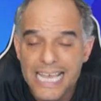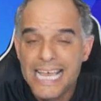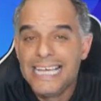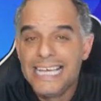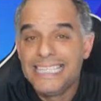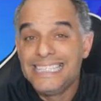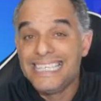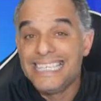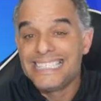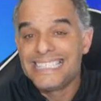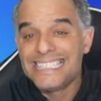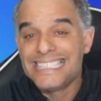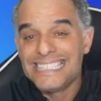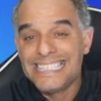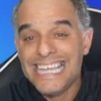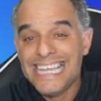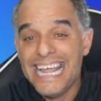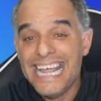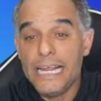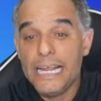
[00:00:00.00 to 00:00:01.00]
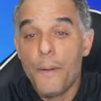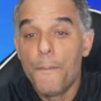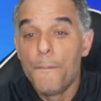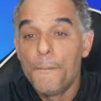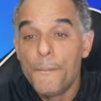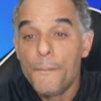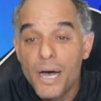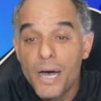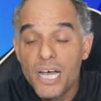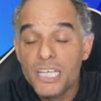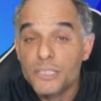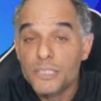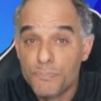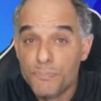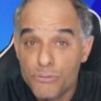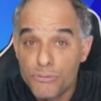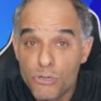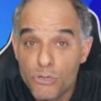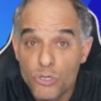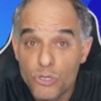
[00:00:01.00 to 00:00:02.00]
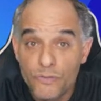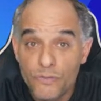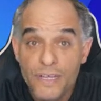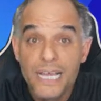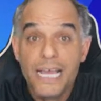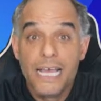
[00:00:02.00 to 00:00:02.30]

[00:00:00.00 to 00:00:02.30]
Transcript: the state must prove